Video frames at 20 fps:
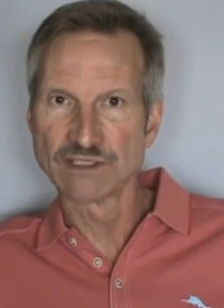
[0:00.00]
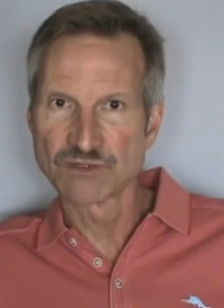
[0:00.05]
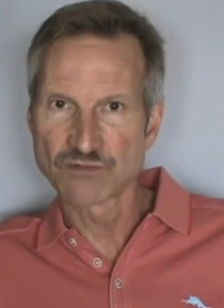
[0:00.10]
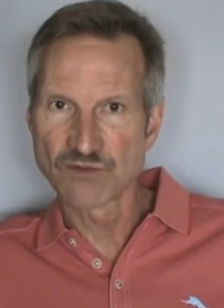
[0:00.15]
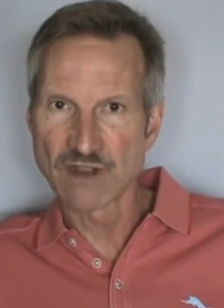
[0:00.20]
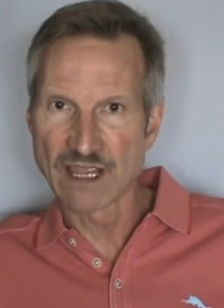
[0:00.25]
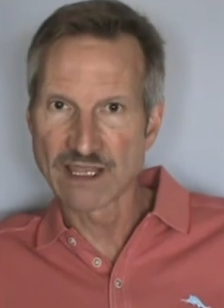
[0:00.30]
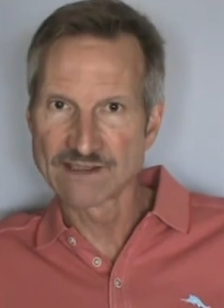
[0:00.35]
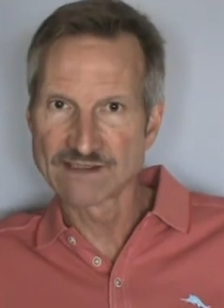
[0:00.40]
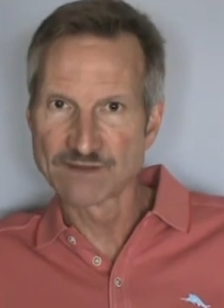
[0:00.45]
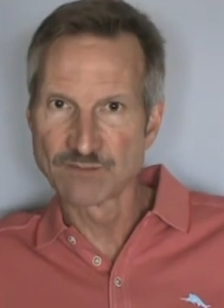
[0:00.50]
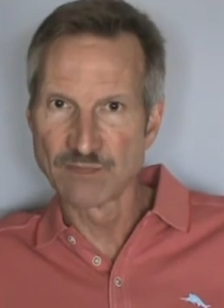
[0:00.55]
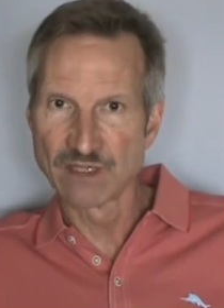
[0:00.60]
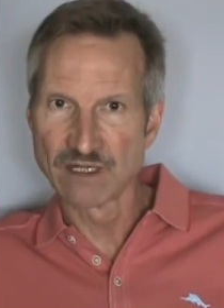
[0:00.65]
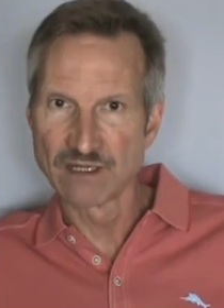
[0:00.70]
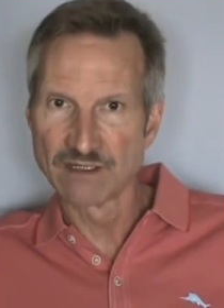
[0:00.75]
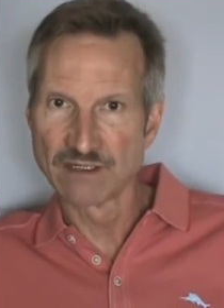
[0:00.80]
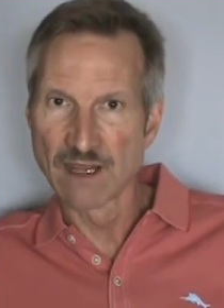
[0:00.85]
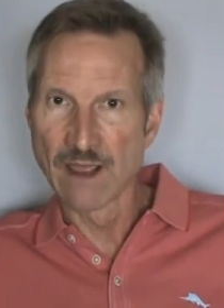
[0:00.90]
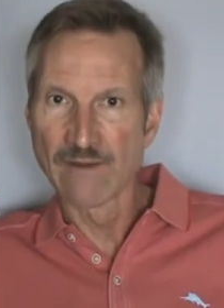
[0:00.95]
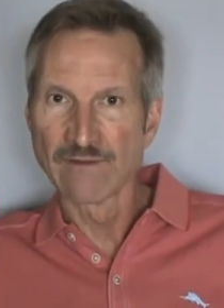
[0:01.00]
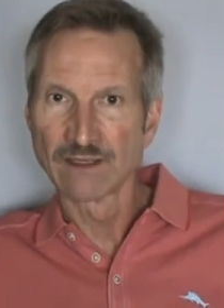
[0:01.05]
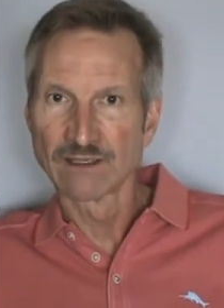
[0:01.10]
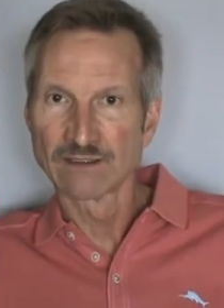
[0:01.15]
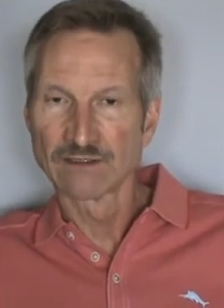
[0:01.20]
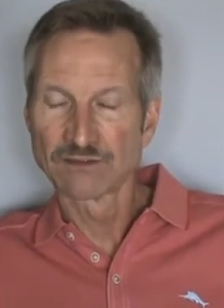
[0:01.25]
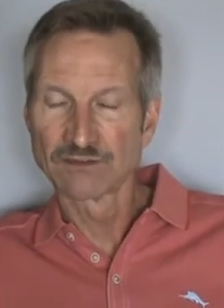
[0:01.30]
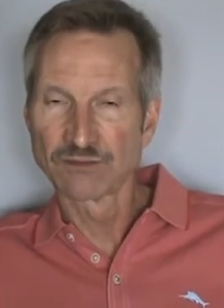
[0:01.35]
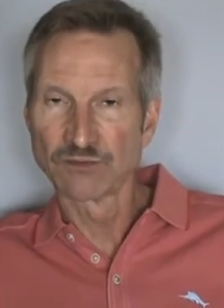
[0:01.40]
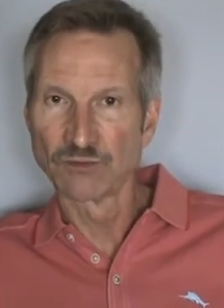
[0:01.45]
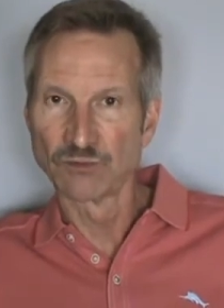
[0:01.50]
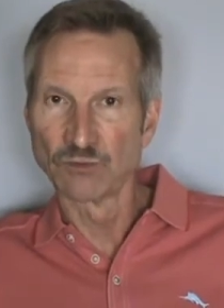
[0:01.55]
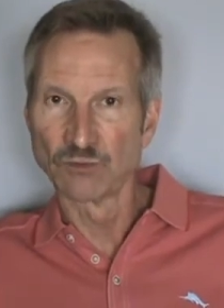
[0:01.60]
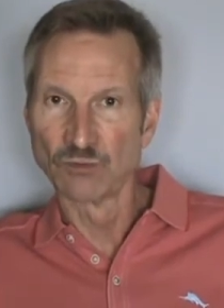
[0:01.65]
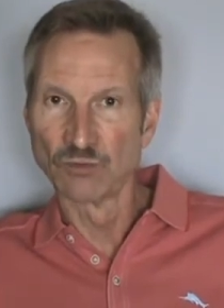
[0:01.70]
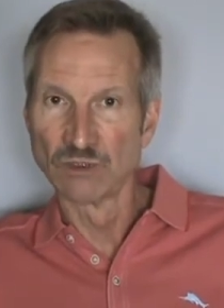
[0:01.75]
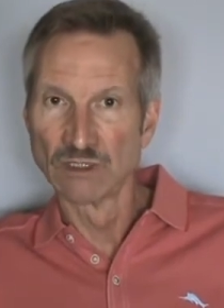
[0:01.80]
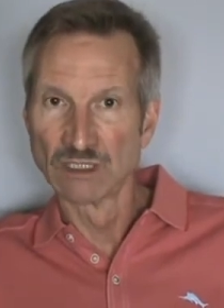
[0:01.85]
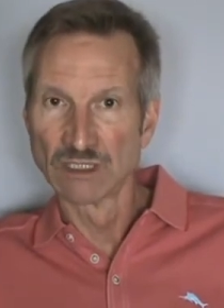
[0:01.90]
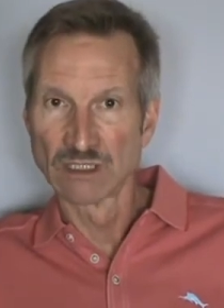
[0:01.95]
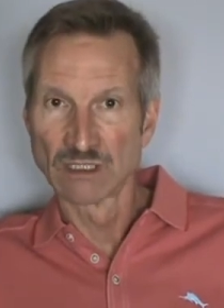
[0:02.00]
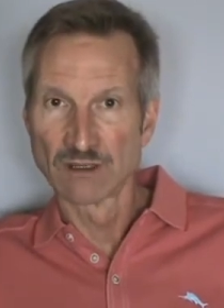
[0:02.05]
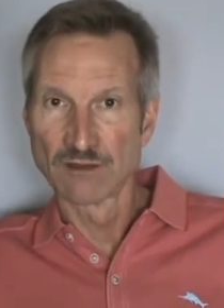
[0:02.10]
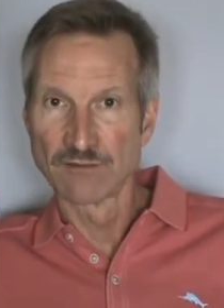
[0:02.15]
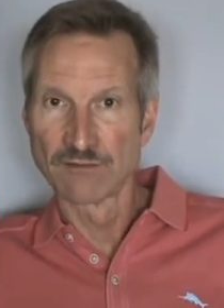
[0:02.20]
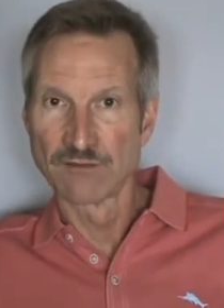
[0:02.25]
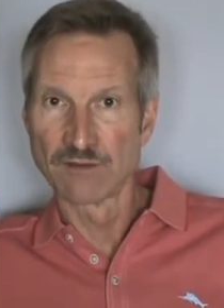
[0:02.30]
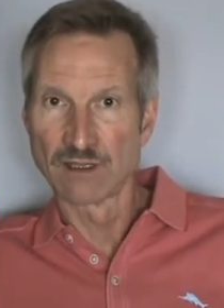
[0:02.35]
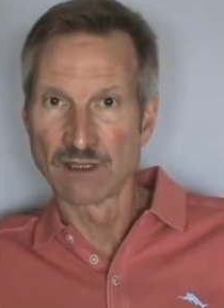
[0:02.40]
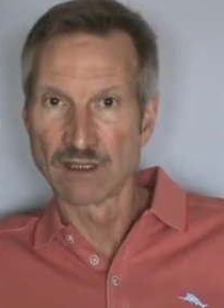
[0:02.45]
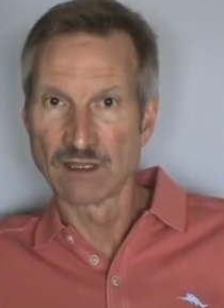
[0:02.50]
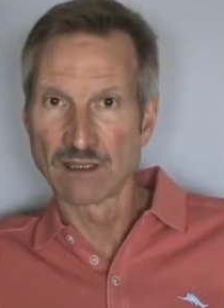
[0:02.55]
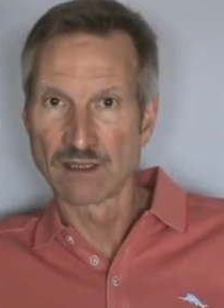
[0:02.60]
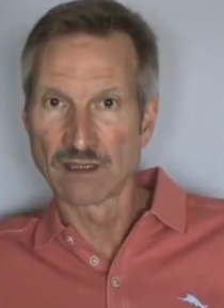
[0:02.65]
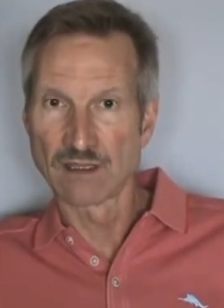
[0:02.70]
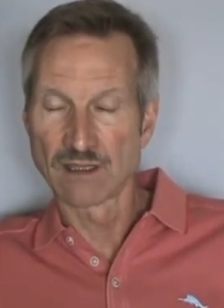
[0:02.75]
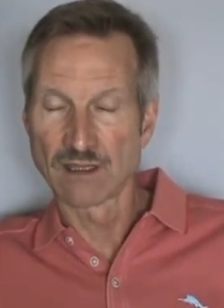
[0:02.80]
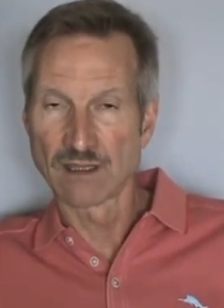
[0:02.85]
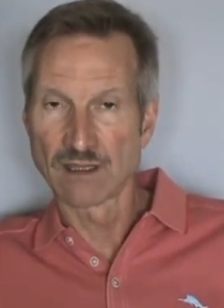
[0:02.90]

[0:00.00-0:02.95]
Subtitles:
transmitted to the